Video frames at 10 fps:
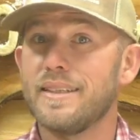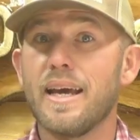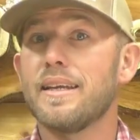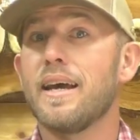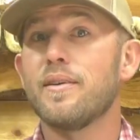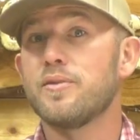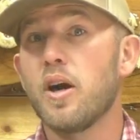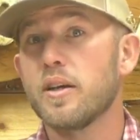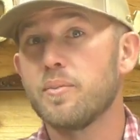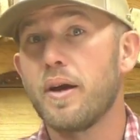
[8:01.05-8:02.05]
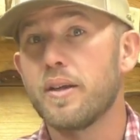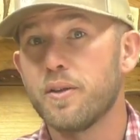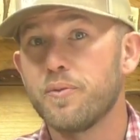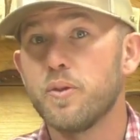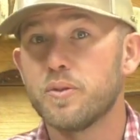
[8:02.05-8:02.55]
Dad and I have talked about it
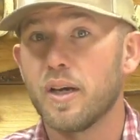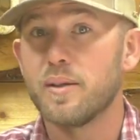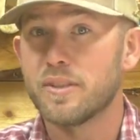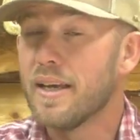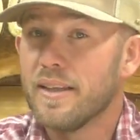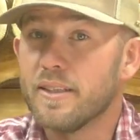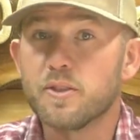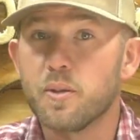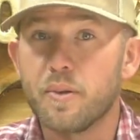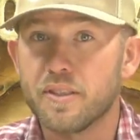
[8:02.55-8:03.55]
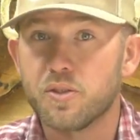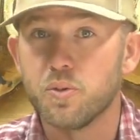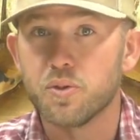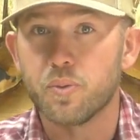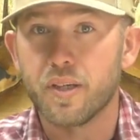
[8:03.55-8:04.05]
a few times. These are the best
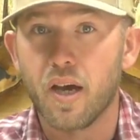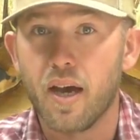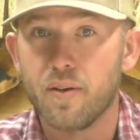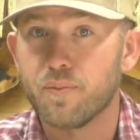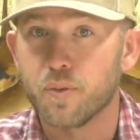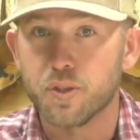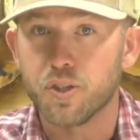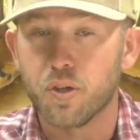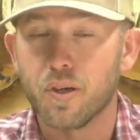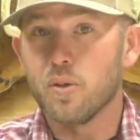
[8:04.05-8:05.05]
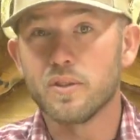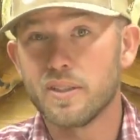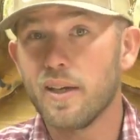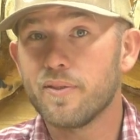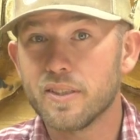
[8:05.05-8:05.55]
tools we got, for sure. So it's
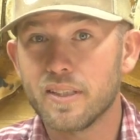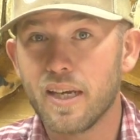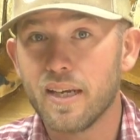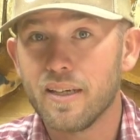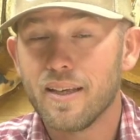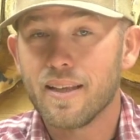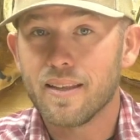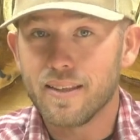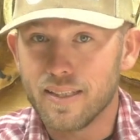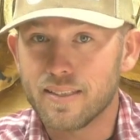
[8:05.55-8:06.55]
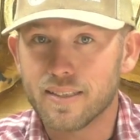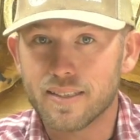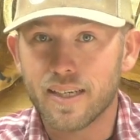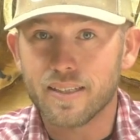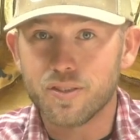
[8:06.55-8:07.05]
safe to say these
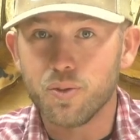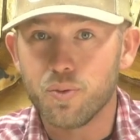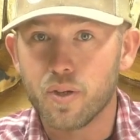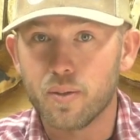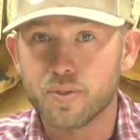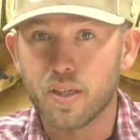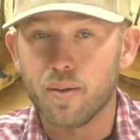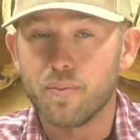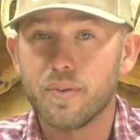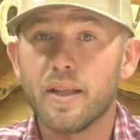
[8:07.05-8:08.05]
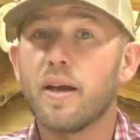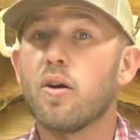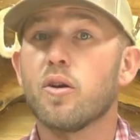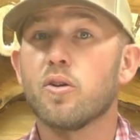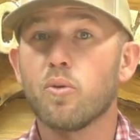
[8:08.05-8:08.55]
things get two thumbs up. They
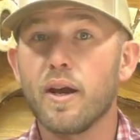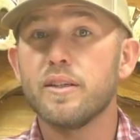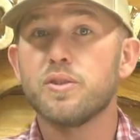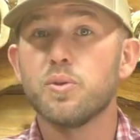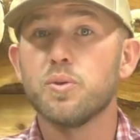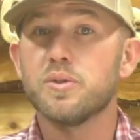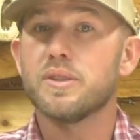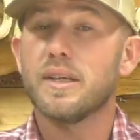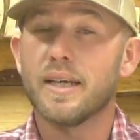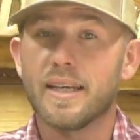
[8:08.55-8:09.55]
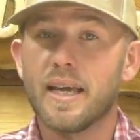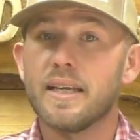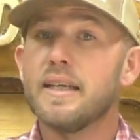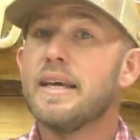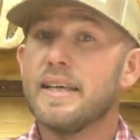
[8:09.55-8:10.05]
are great tools.
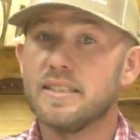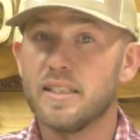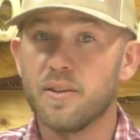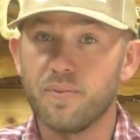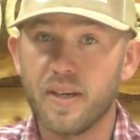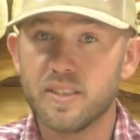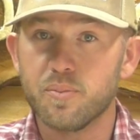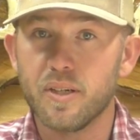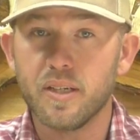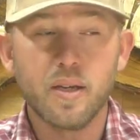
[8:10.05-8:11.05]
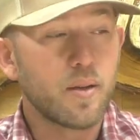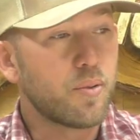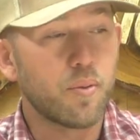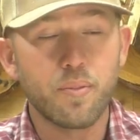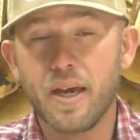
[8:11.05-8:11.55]
Again, it's an investment,
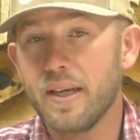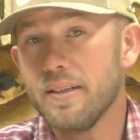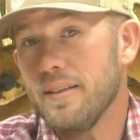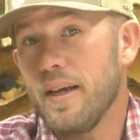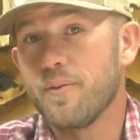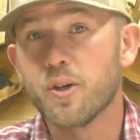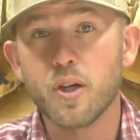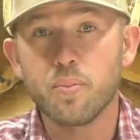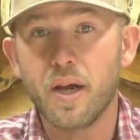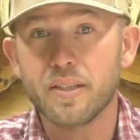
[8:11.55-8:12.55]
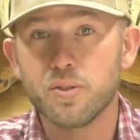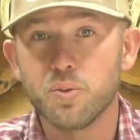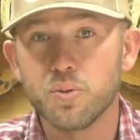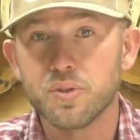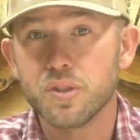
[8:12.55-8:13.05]
but man, if you're gonna buy
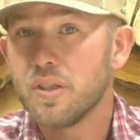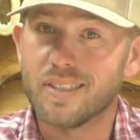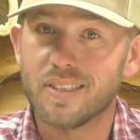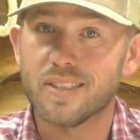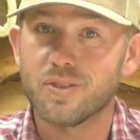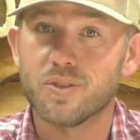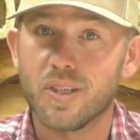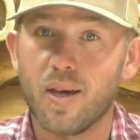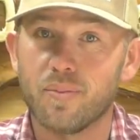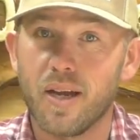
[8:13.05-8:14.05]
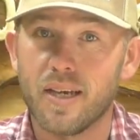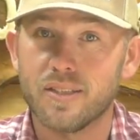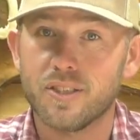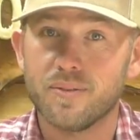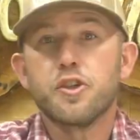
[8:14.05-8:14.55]
tools, these things are top
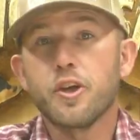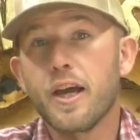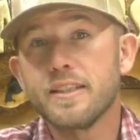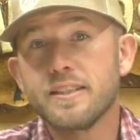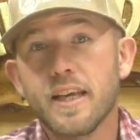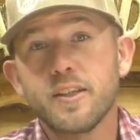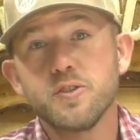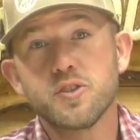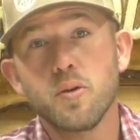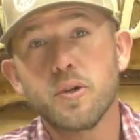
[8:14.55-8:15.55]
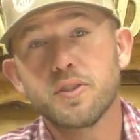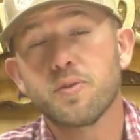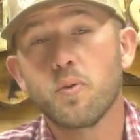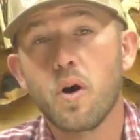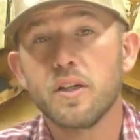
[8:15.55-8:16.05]
notch. So you guys, thank you so much
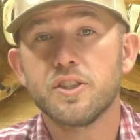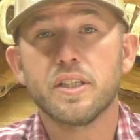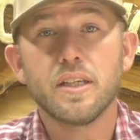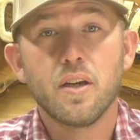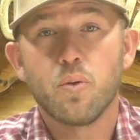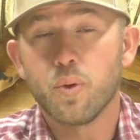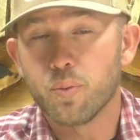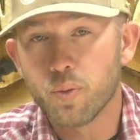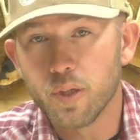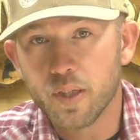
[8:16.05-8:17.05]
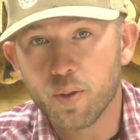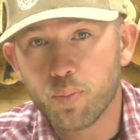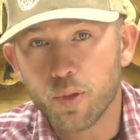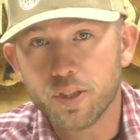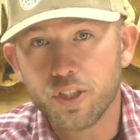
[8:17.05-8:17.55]
for watching. We really
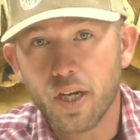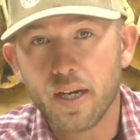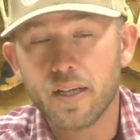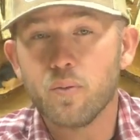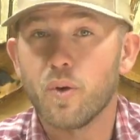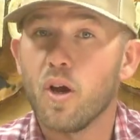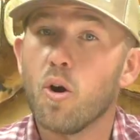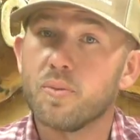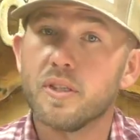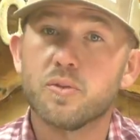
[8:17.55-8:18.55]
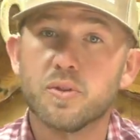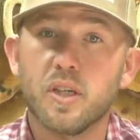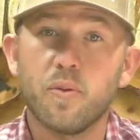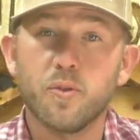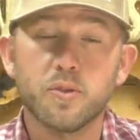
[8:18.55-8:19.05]
appreciate it. We hope this was
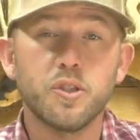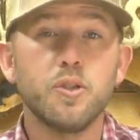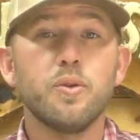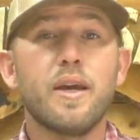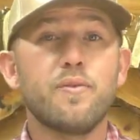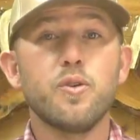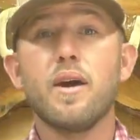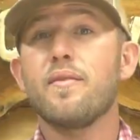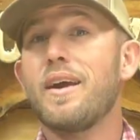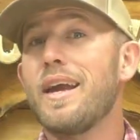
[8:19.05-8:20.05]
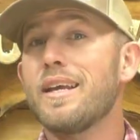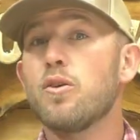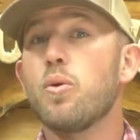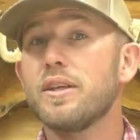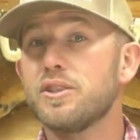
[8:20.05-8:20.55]
helpful to you. If you have any
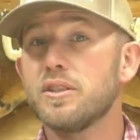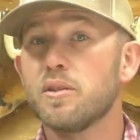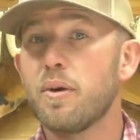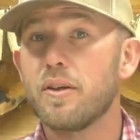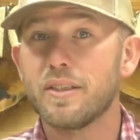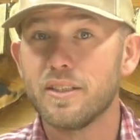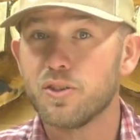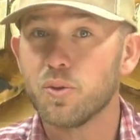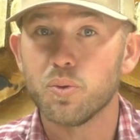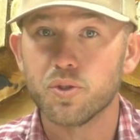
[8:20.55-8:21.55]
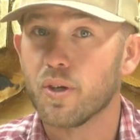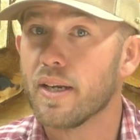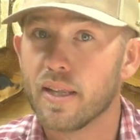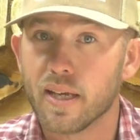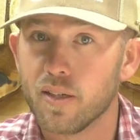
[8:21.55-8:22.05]
questions about these tools or
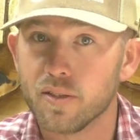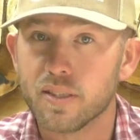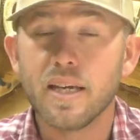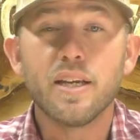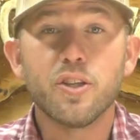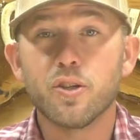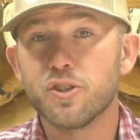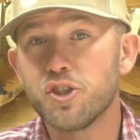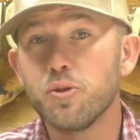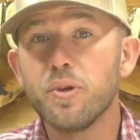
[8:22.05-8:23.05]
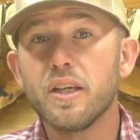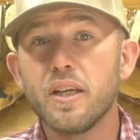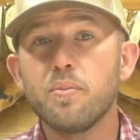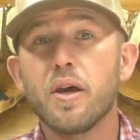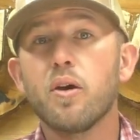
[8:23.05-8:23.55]
anything else, you can shoot me an
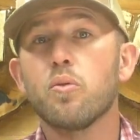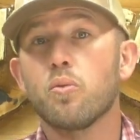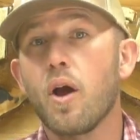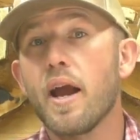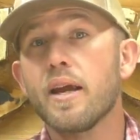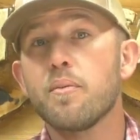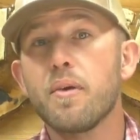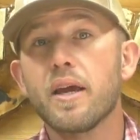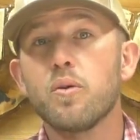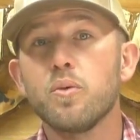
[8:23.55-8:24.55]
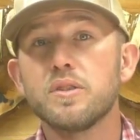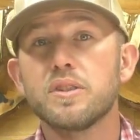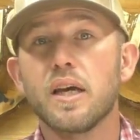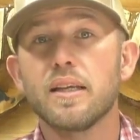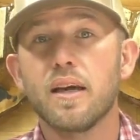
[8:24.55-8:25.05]
email, Ryan at make a wood
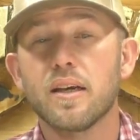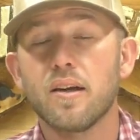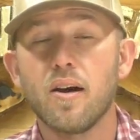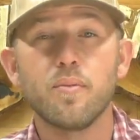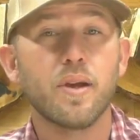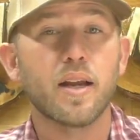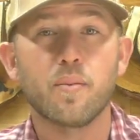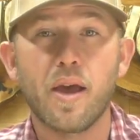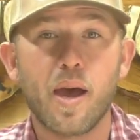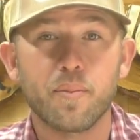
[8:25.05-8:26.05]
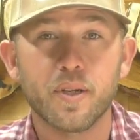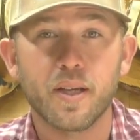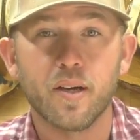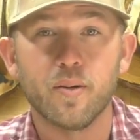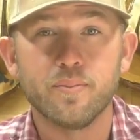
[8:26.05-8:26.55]
sign dot com, and I'm happy to
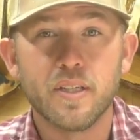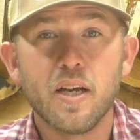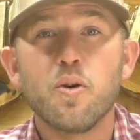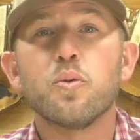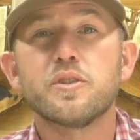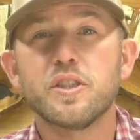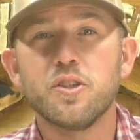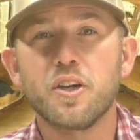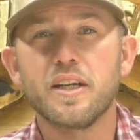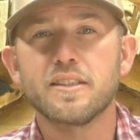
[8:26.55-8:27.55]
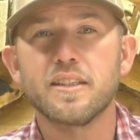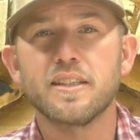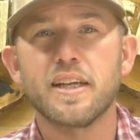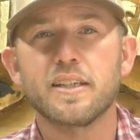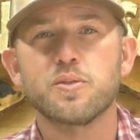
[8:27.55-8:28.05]
help. We'll see you guys on
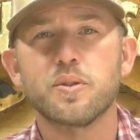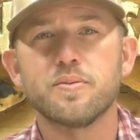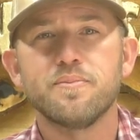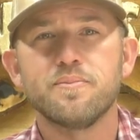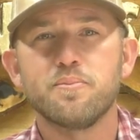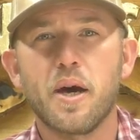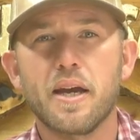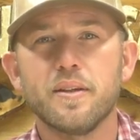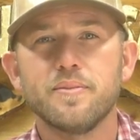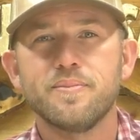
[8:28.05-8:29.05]
the next one. Bye.